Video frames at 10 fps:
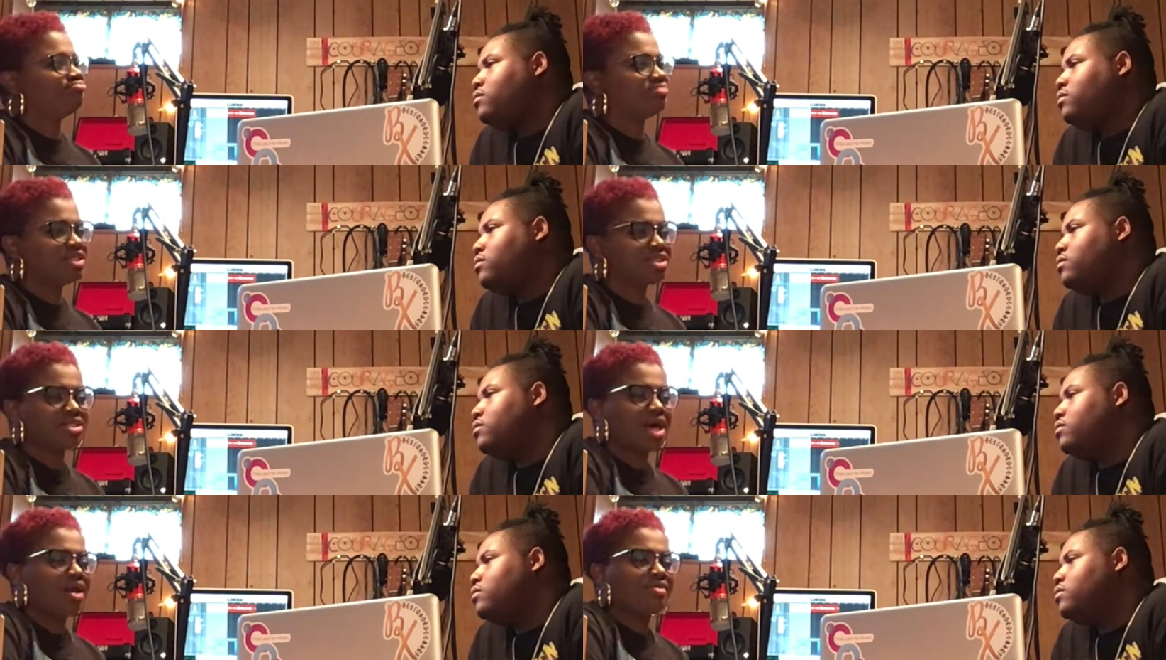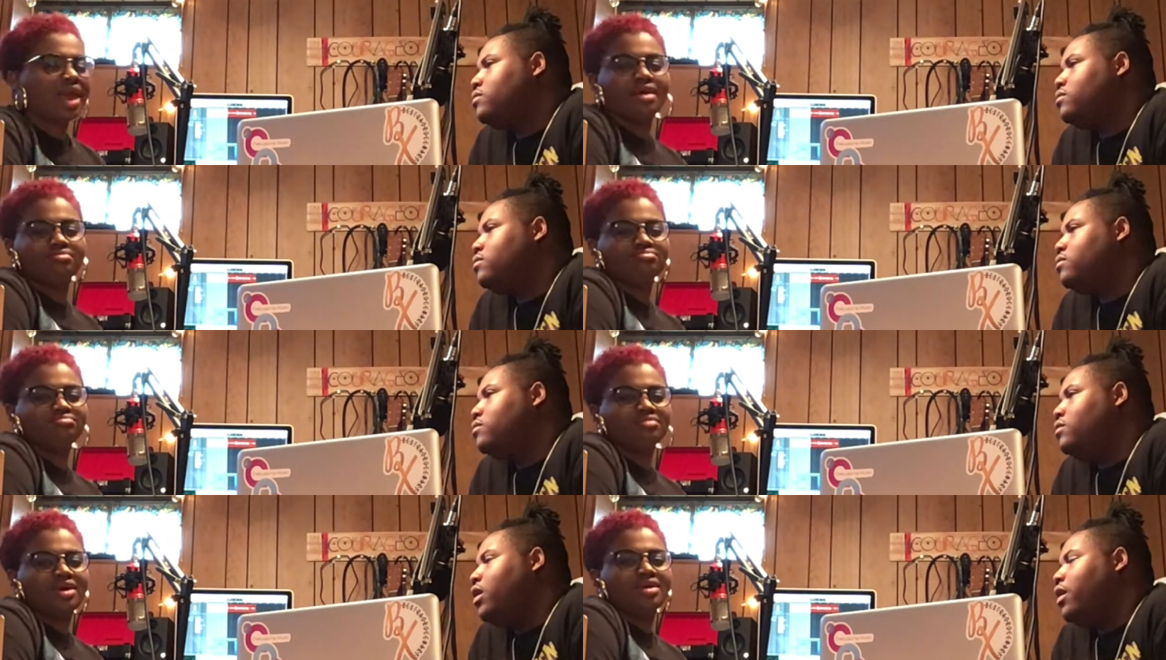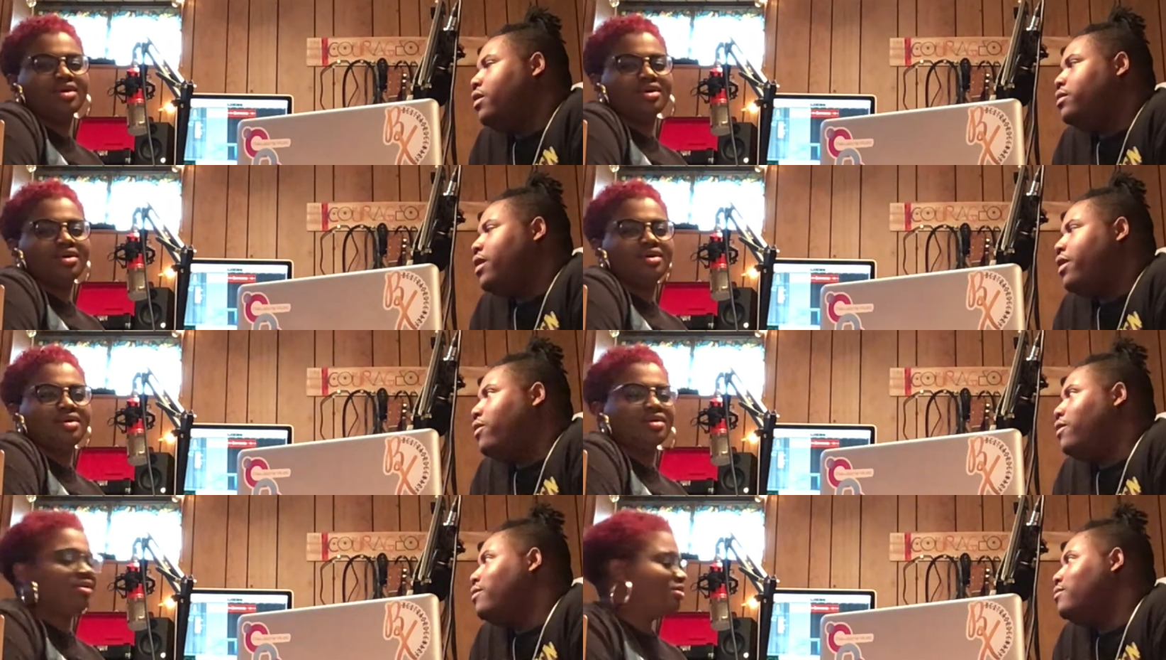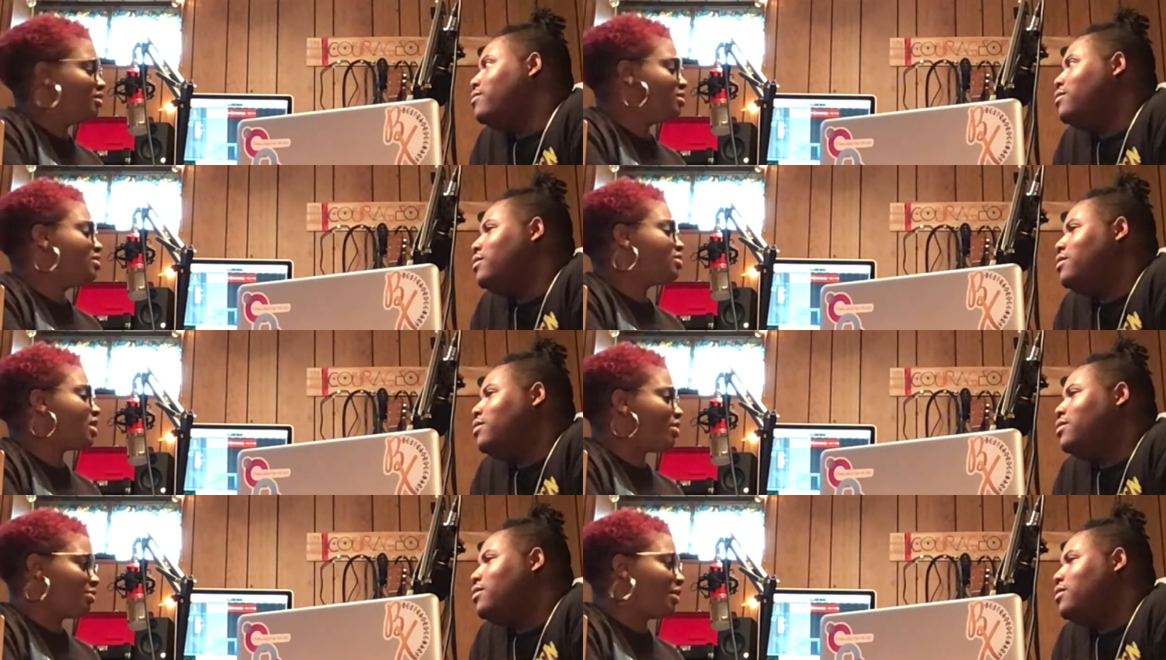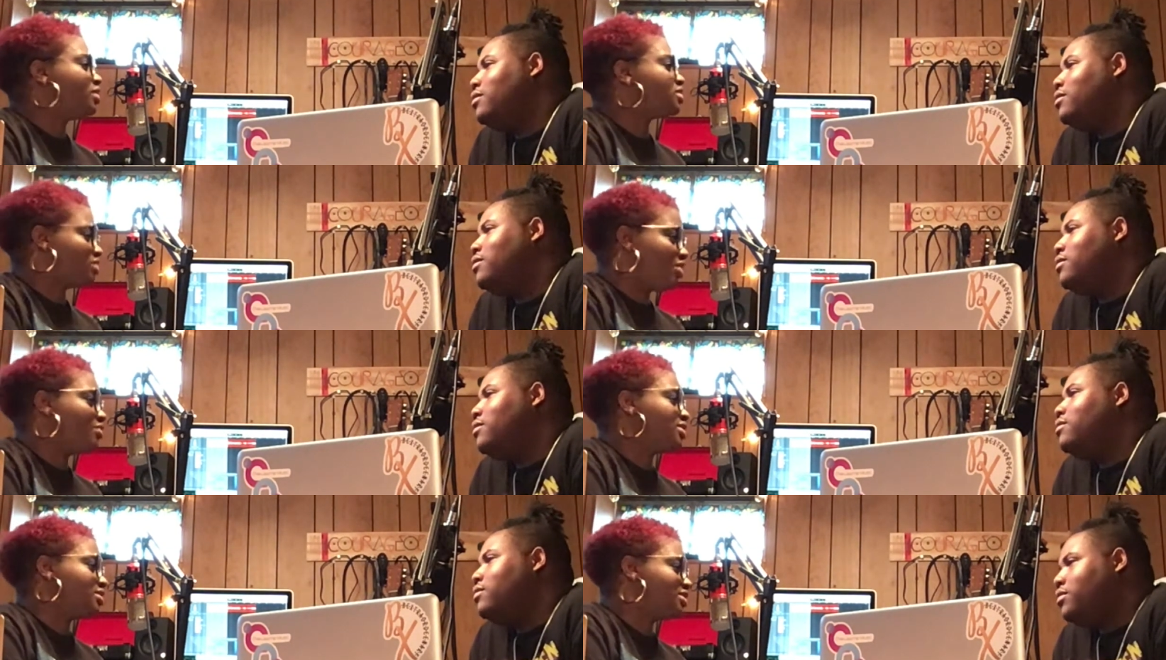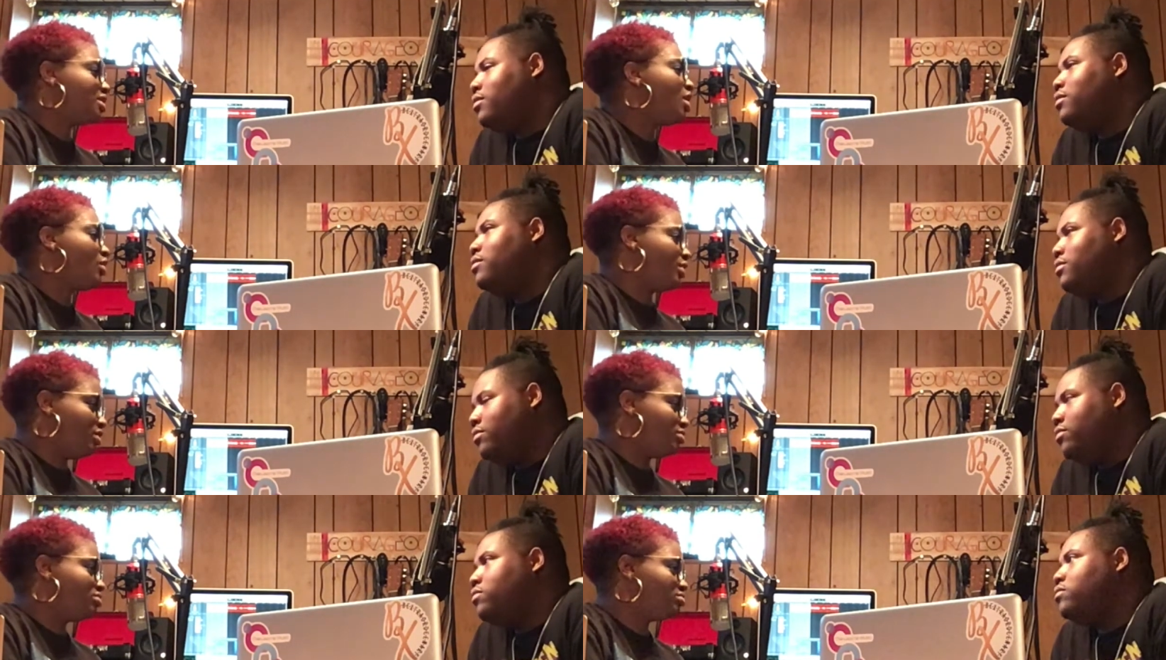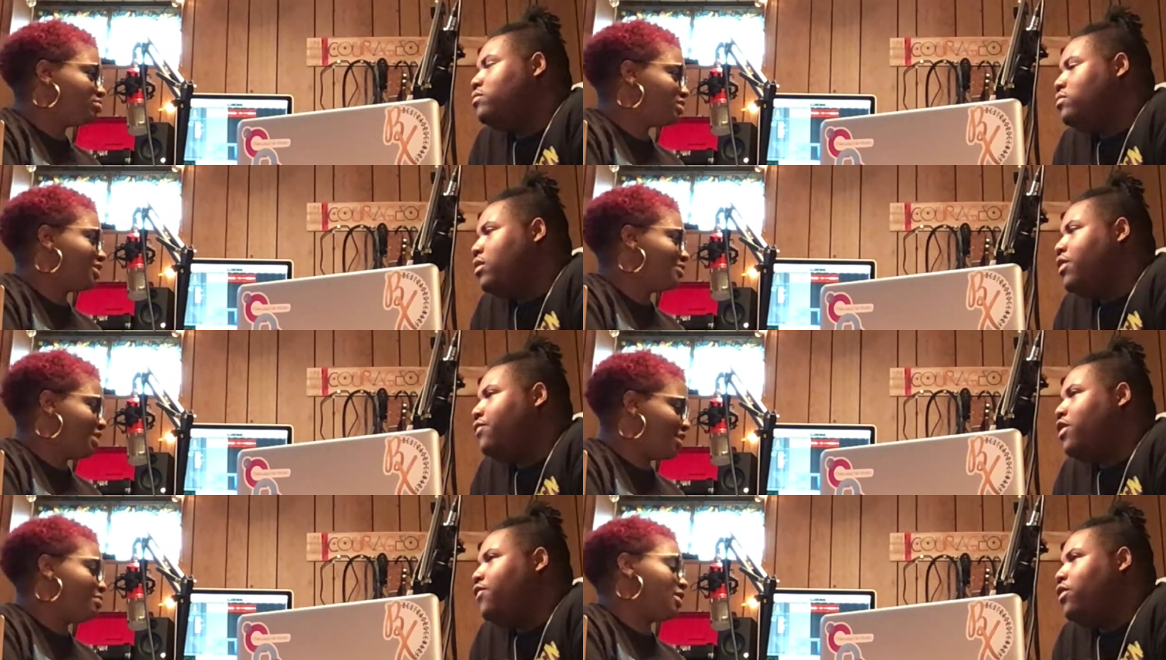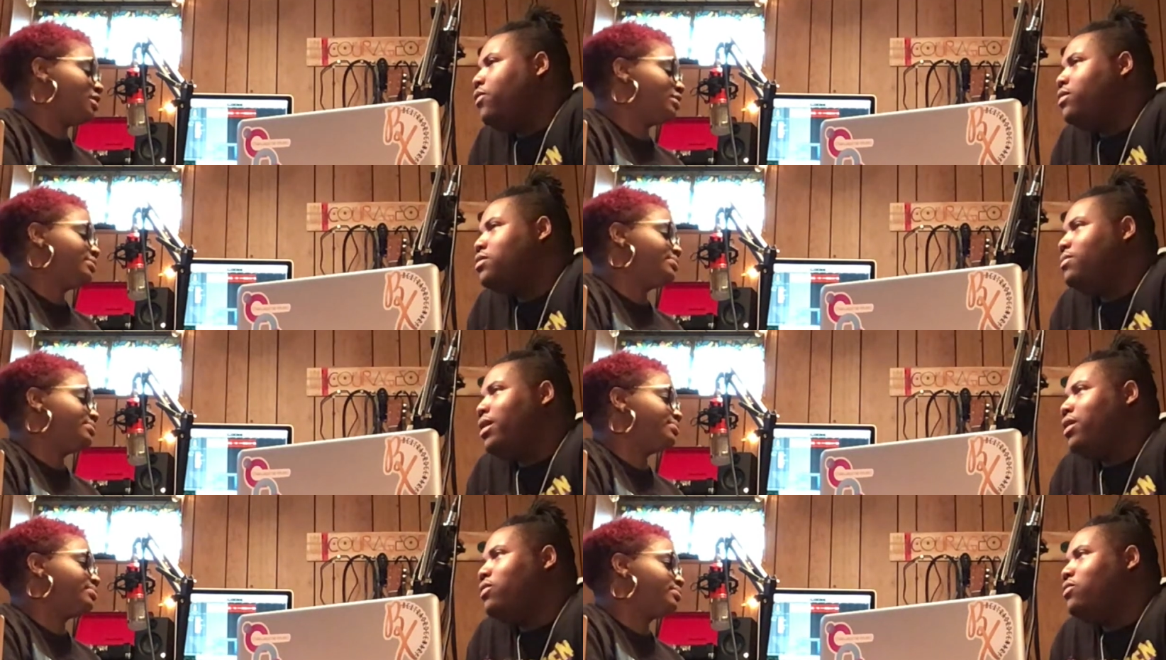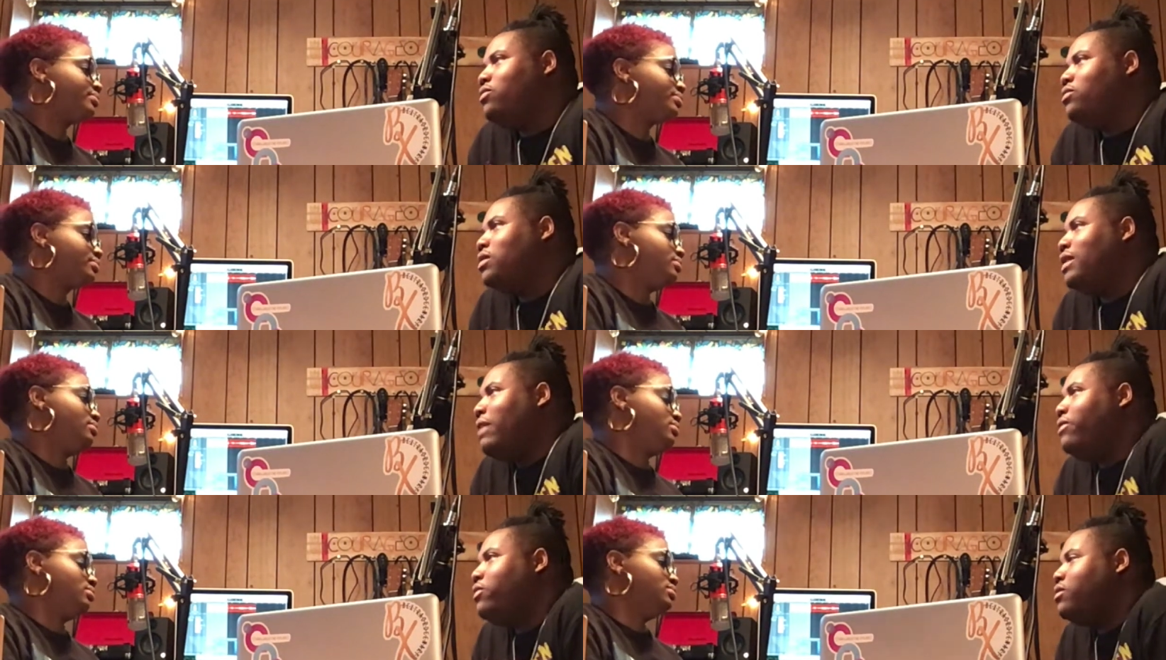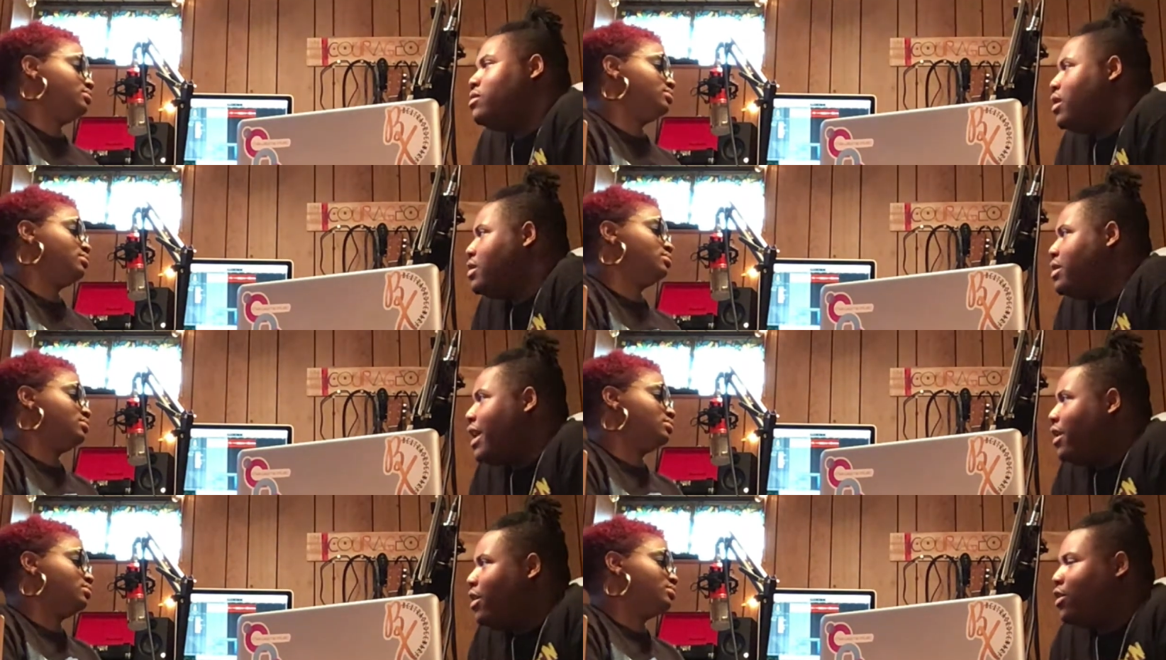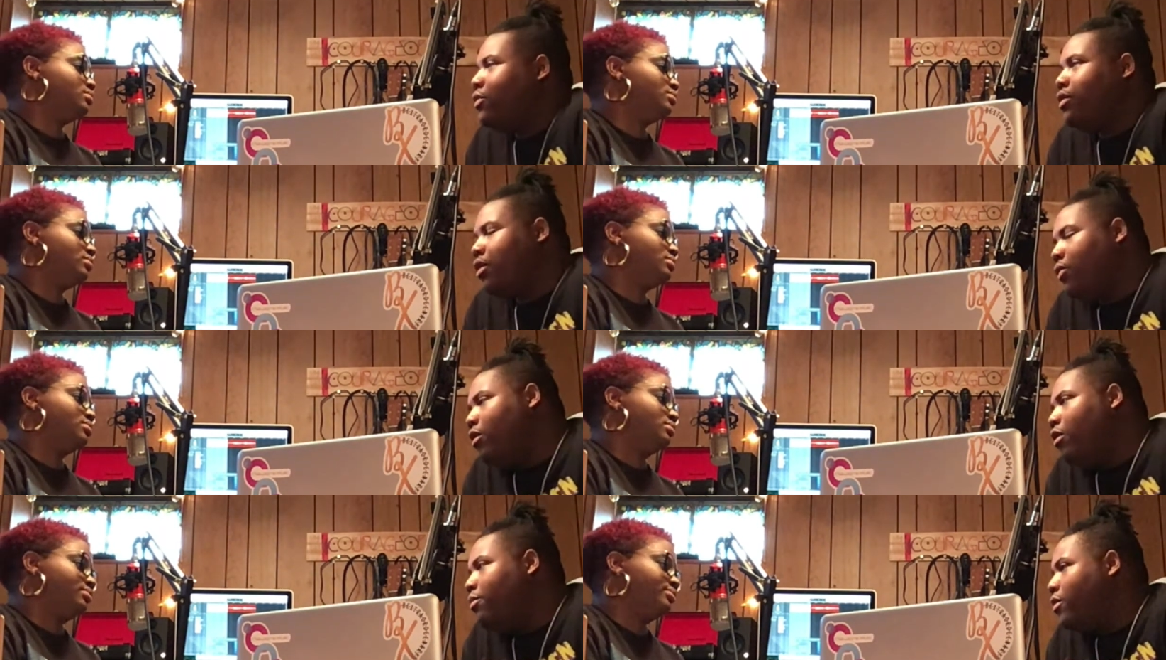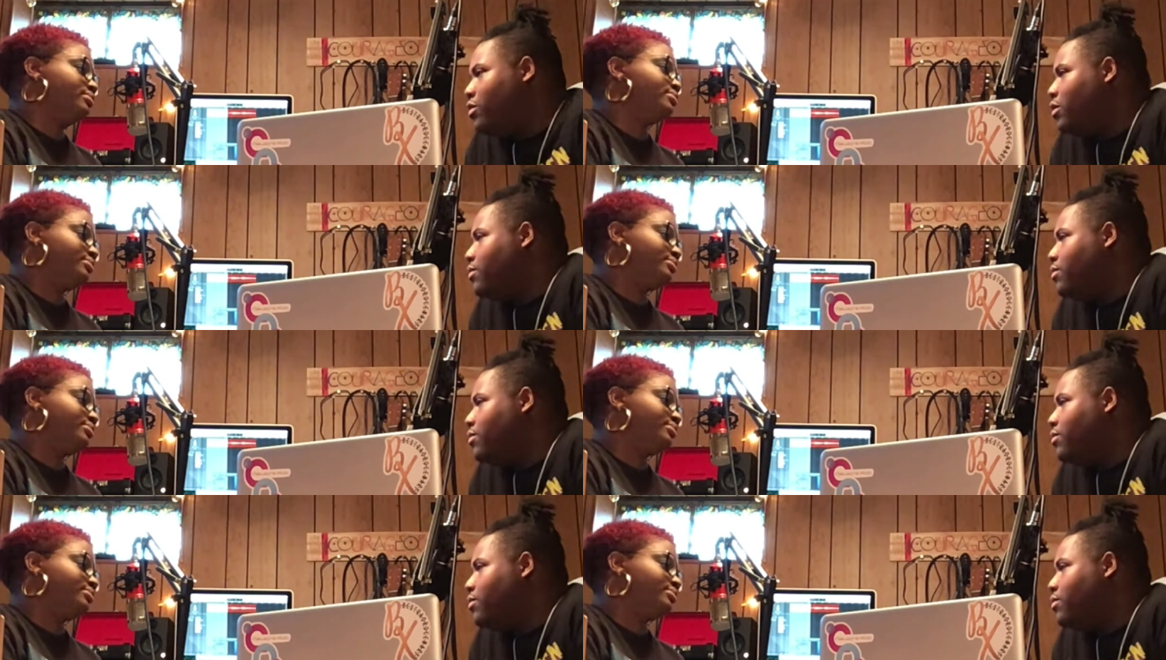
Speaker 1: it's not okay. No, Your counterpart should always tug on you. Mm-hmm. If
Speaker 2: you're with somebody who's allowing you to stay stagnant with the wrong person,